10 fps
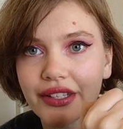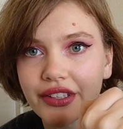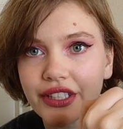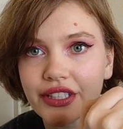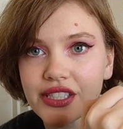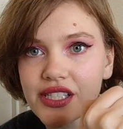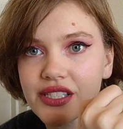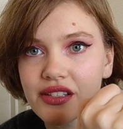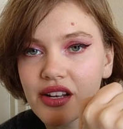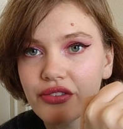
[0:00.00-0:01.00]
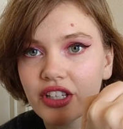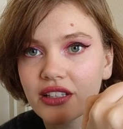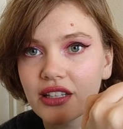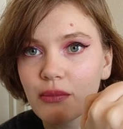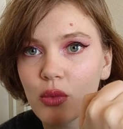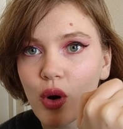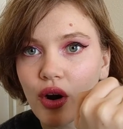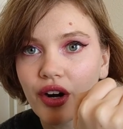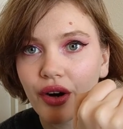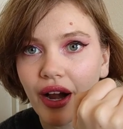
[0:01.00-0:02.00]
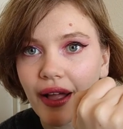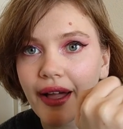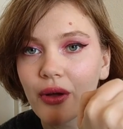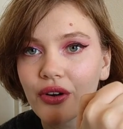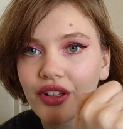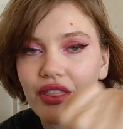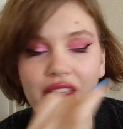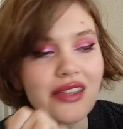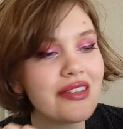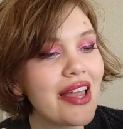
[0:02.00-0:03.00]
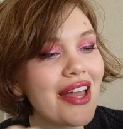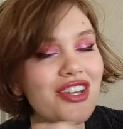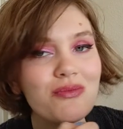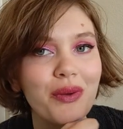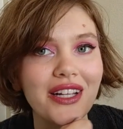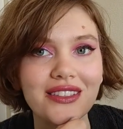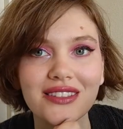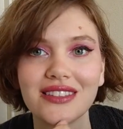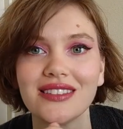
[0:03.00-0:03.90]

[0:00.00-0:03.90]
and there's significantly more around this edge, but